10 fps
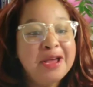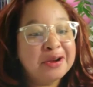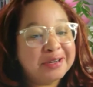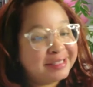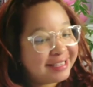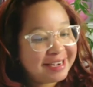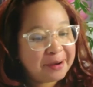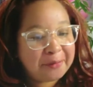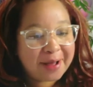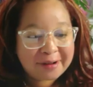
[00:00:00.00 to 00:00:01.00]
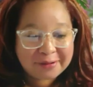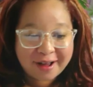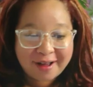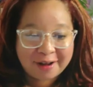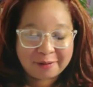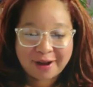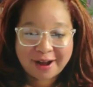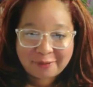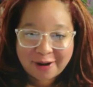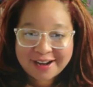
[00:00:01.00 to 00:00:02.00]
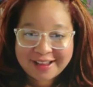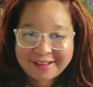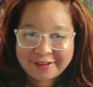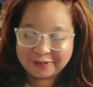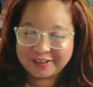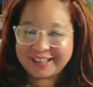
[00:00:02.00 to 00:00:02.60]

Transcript: Christina, welcome. How are you?